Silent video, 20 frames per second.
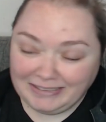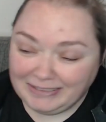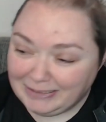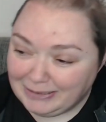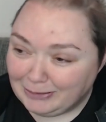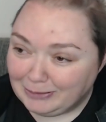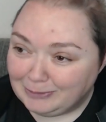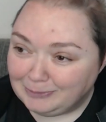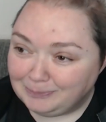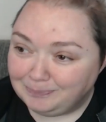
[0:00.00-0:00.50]

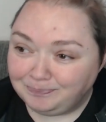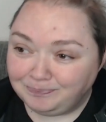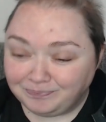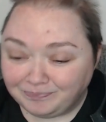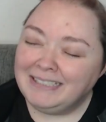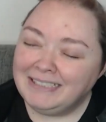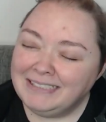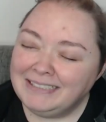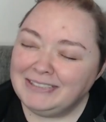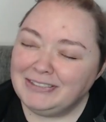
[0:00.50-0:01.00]
So
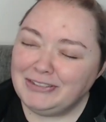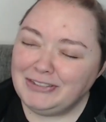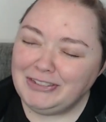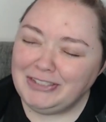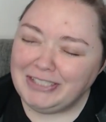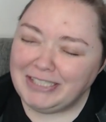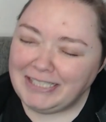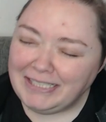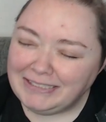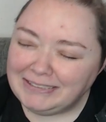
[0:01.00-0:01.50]

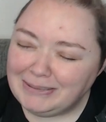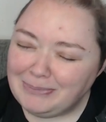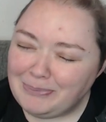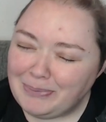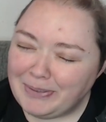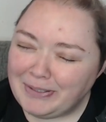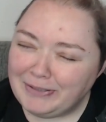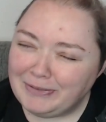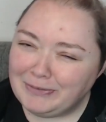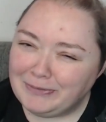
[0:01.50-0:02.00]
she has a
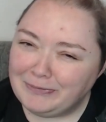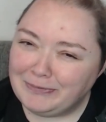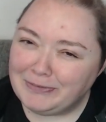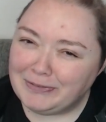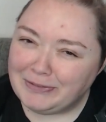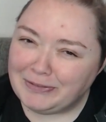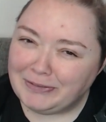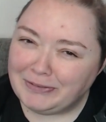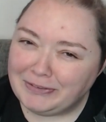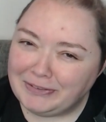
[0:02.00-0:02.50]
part of
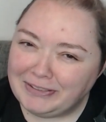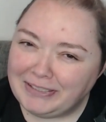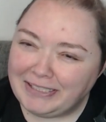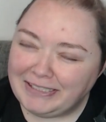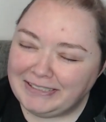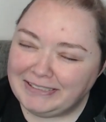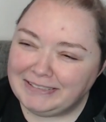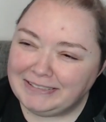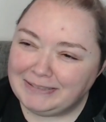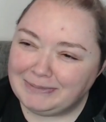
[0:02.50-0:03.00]
her
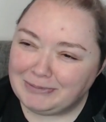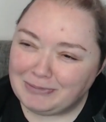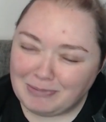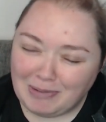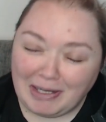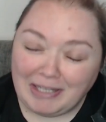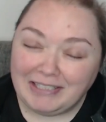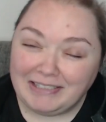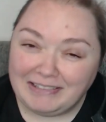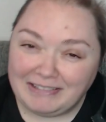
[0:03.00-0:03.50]
that is
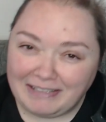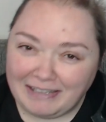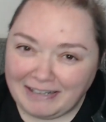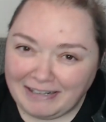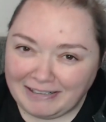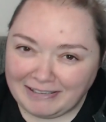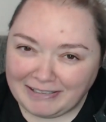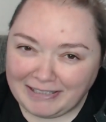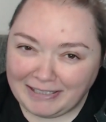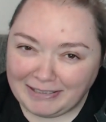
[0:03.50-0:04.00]
quite
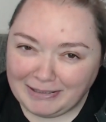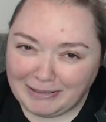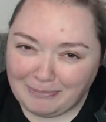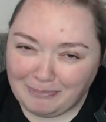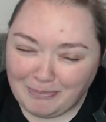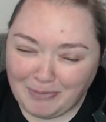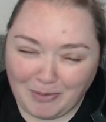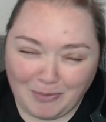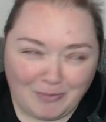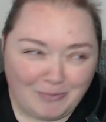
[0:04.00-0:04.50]
dark at the
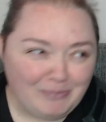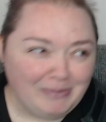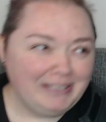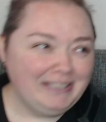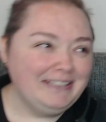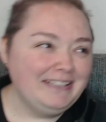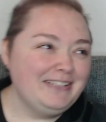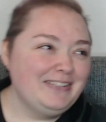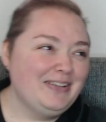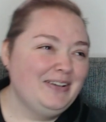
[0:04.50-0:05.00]

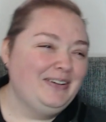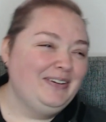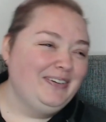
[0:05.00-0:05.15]
moment. So